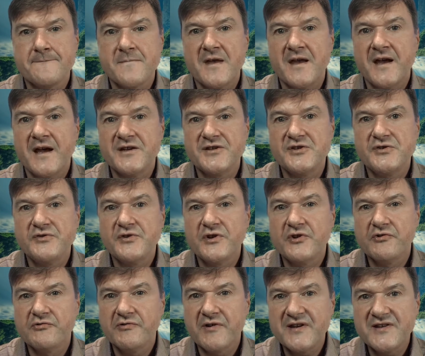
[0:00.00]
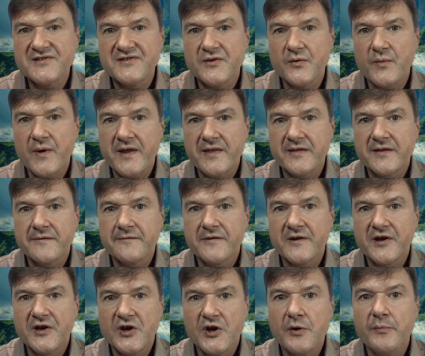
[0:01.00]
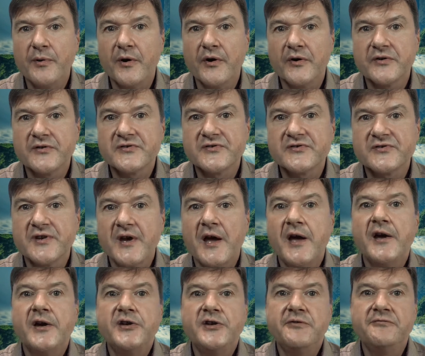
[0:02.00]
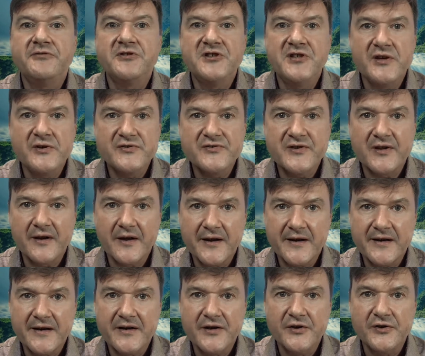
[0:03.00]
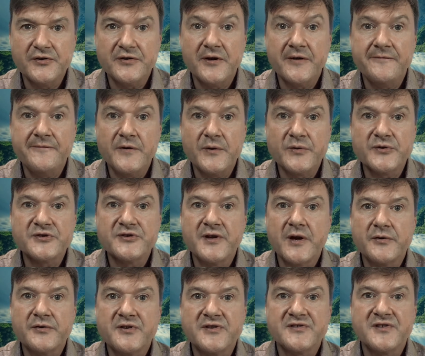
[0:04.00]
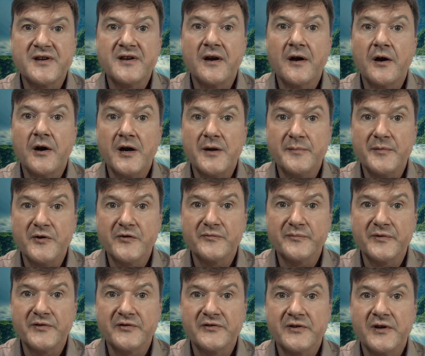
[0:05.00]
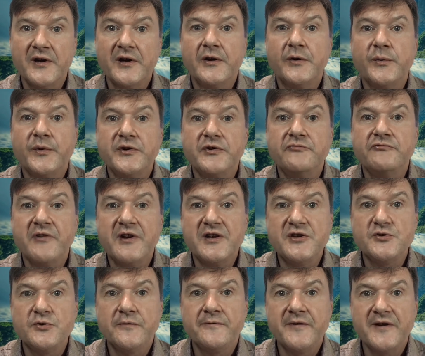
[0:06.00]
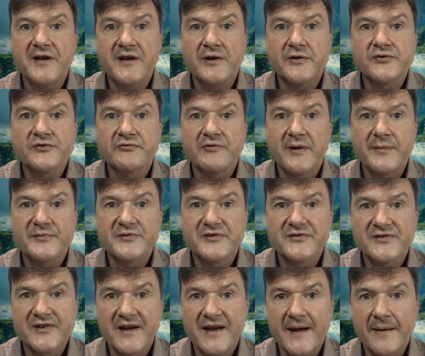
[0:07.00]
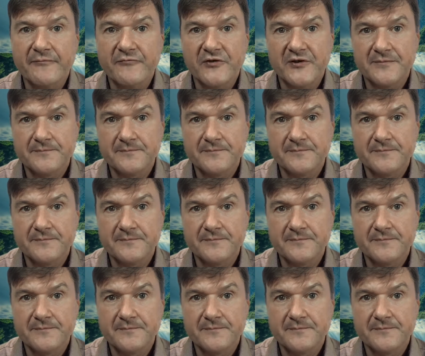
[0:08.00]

As you decrease the width of the cue box, you reduce the likelihood of viewers noticing eye movement when you read your video script to camera.